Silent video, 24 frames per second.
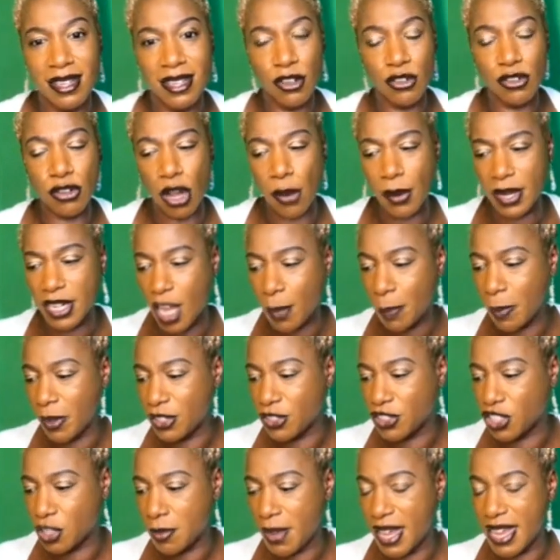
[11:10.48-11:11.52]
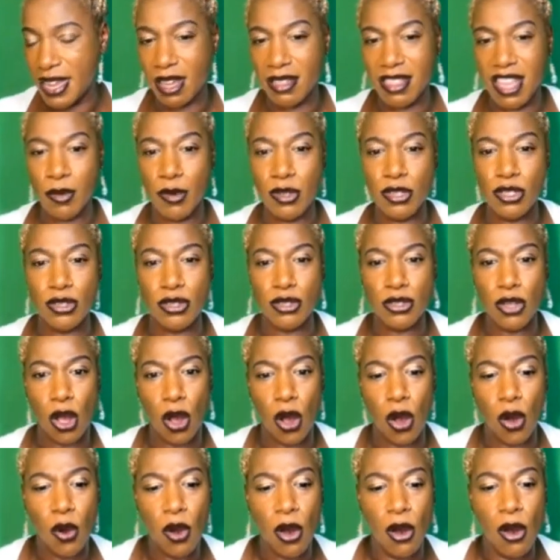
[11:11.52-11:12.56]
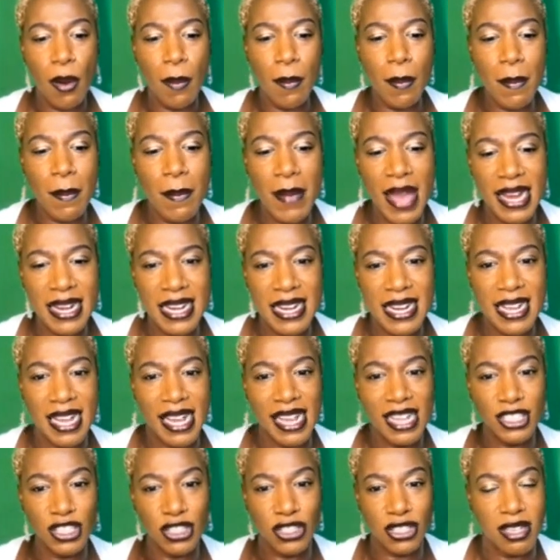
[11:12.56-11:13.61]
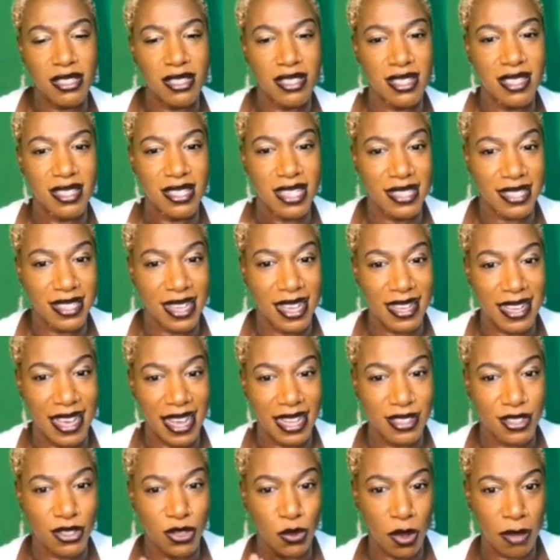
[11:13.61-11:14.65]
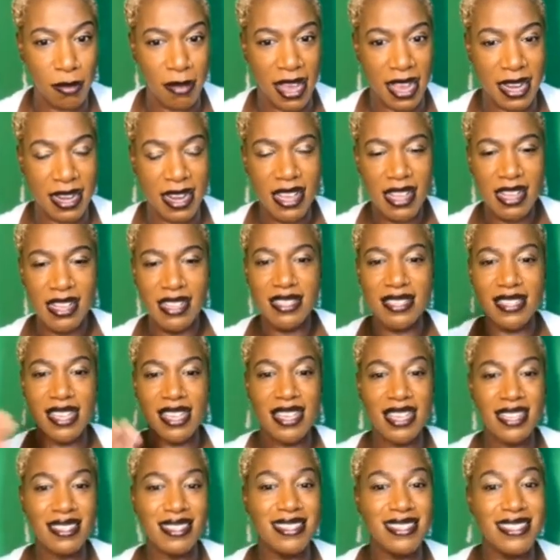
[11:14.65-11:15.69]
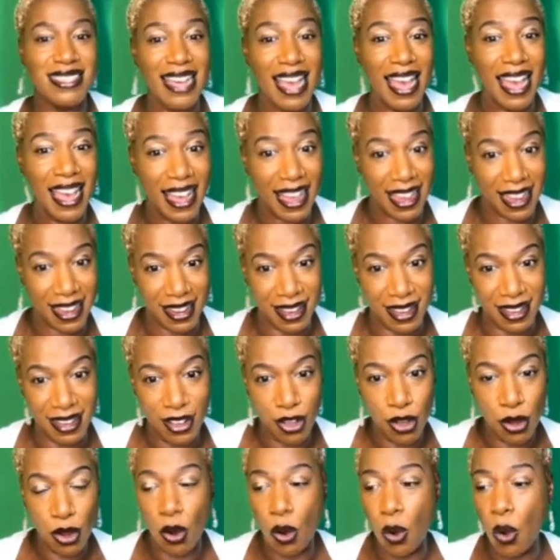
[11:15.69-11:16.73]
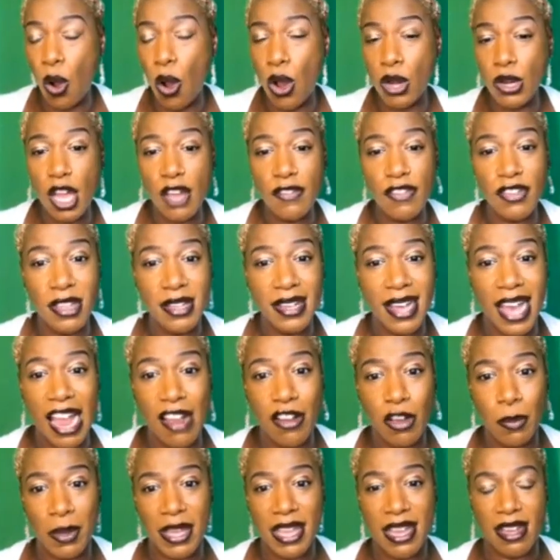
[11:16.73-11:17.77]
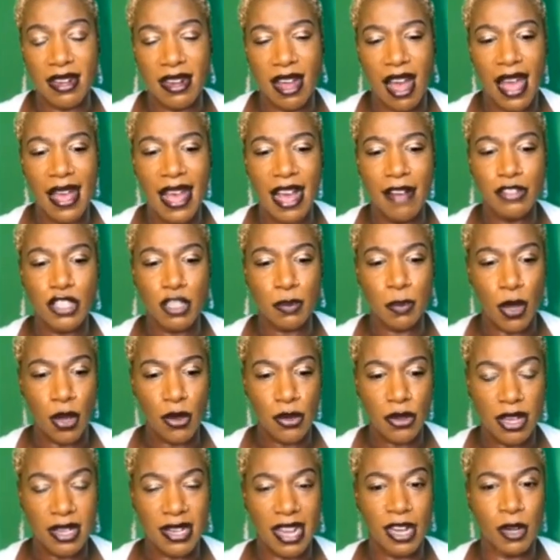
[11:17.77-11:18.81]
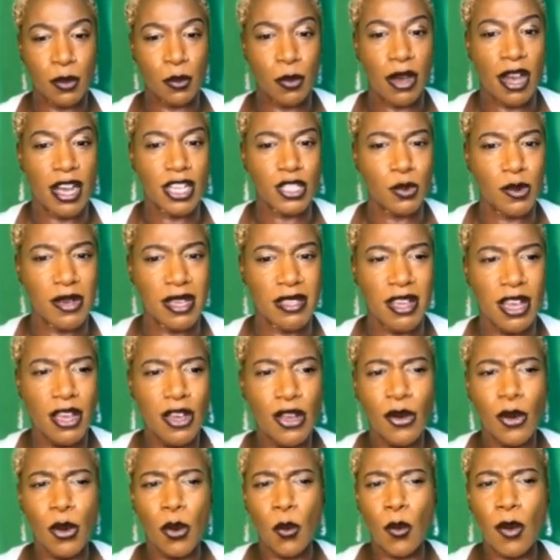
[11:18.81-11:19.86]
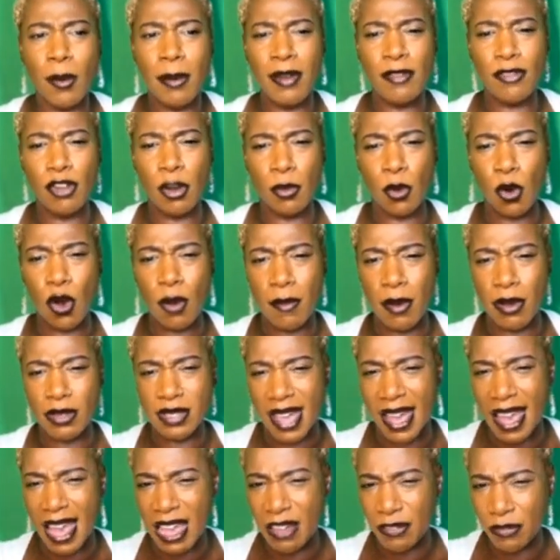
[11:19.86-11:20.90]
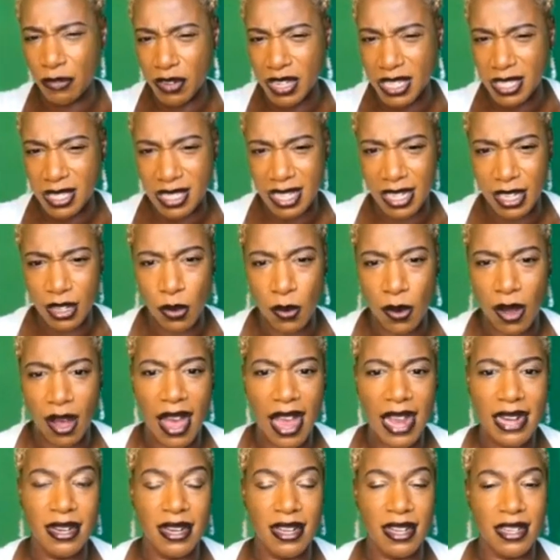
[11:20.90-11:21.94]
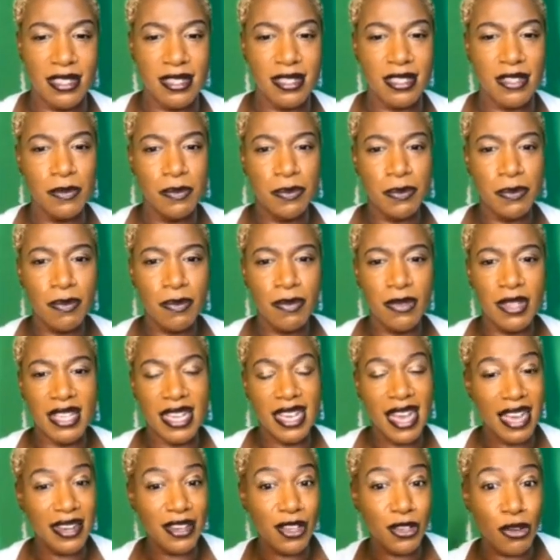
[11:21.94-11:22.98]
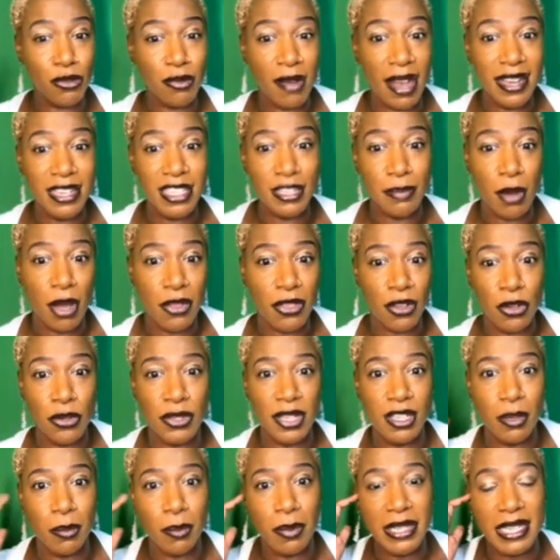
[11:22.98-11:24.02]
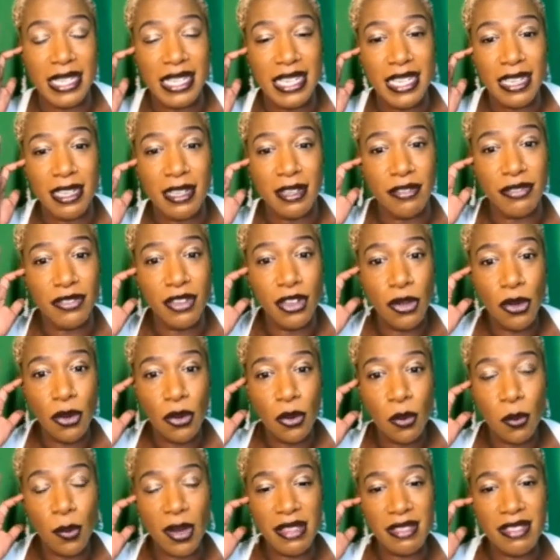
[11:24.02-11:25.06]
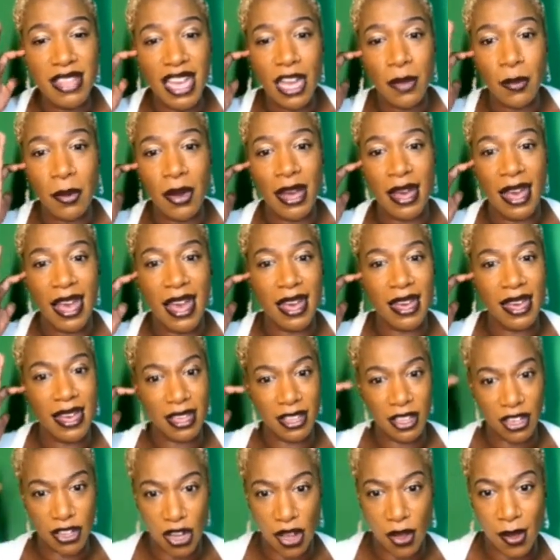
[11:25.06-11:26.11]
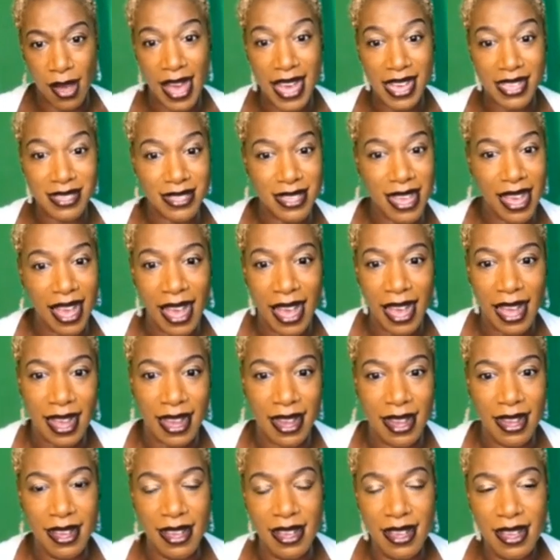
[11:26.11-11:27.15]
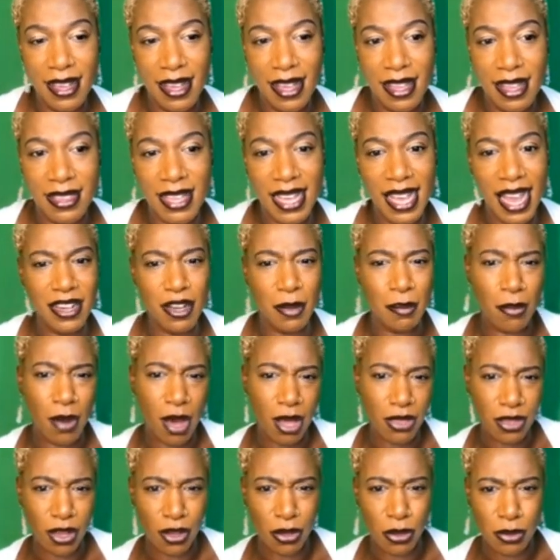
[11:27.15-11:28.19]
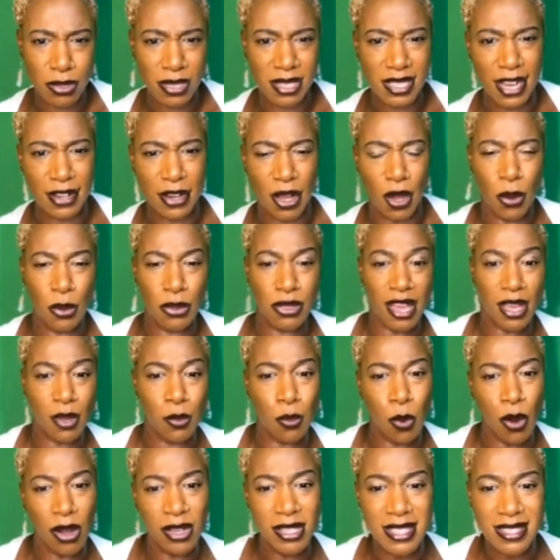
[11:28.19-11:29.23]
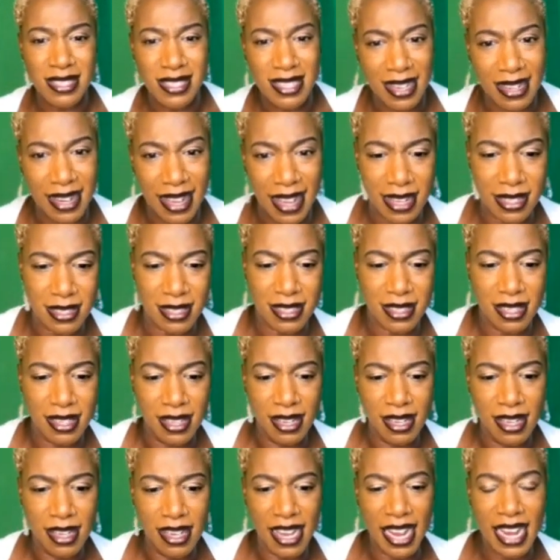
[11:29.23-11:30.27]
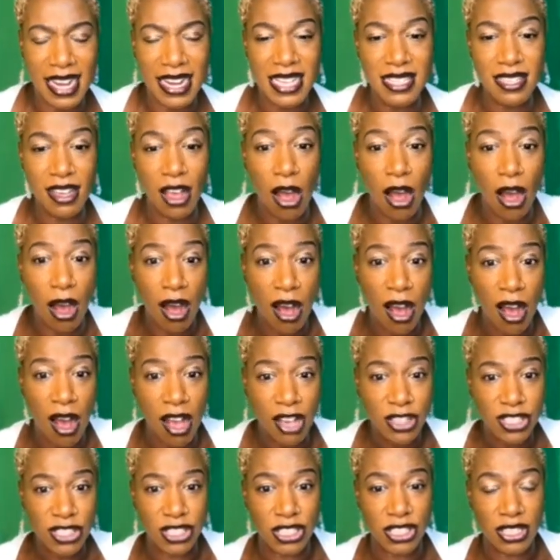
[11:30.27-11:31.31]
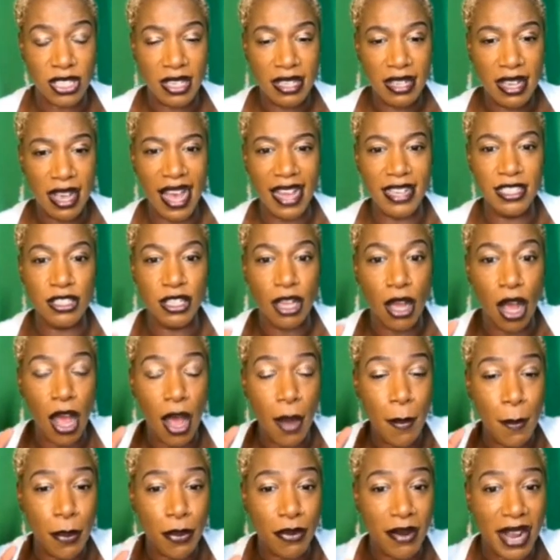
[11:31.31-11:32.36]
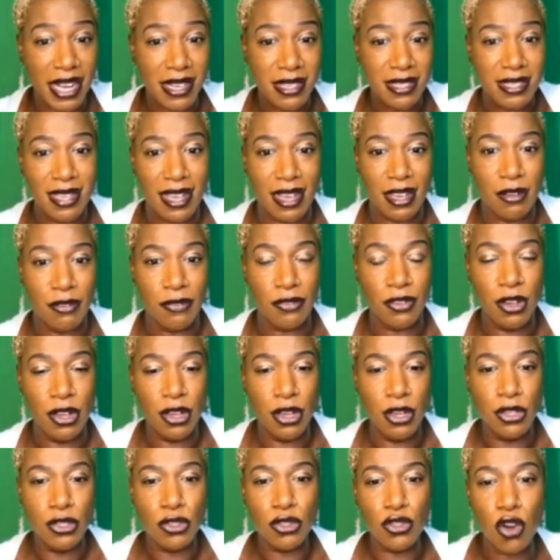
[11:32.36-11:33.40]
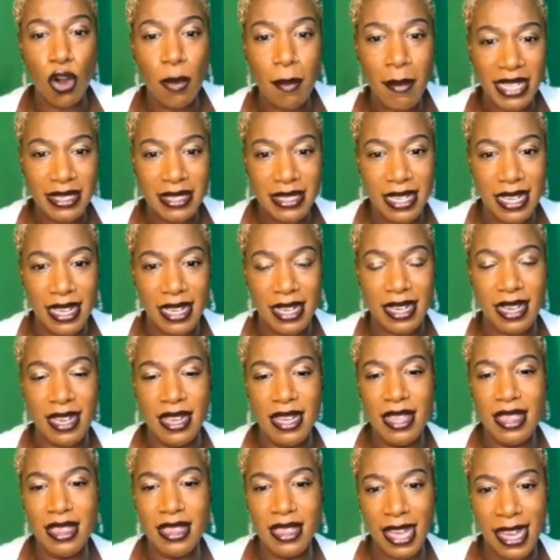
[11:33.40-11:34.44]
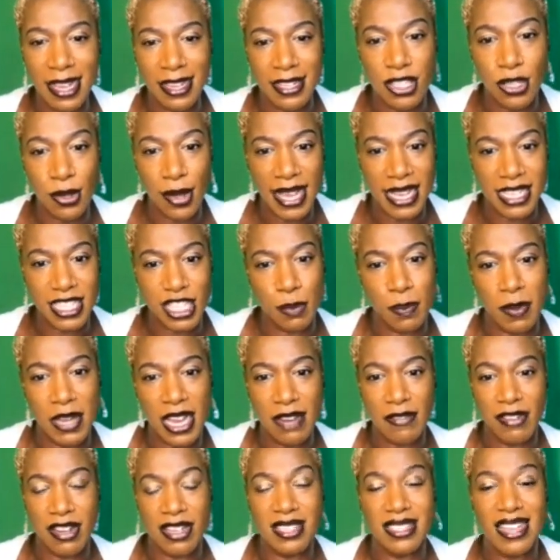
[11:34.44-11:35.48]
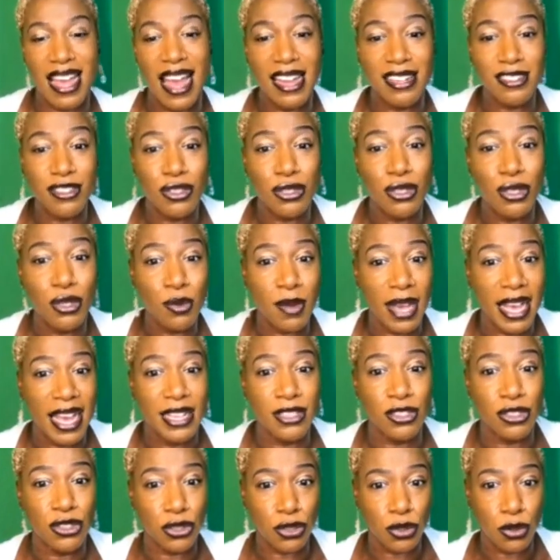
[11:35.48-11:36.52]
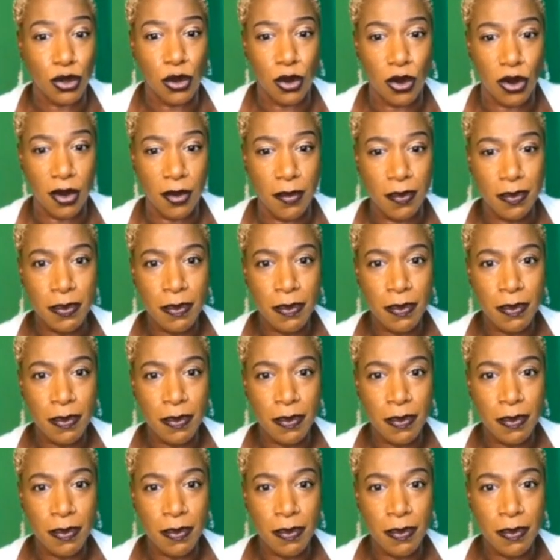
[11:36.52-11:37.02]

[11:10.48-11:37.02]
Growing up in Jamaica, there were so many injustices against women to this day, all over the Caribbean. I have spoken and worked with women from almost every single island. They had a grandmother who didn't believe when they were, you know, SA. They had a mother who said, oh, they wanted it. It is a harsh and abrasive, traumatic thing to experience and to endure.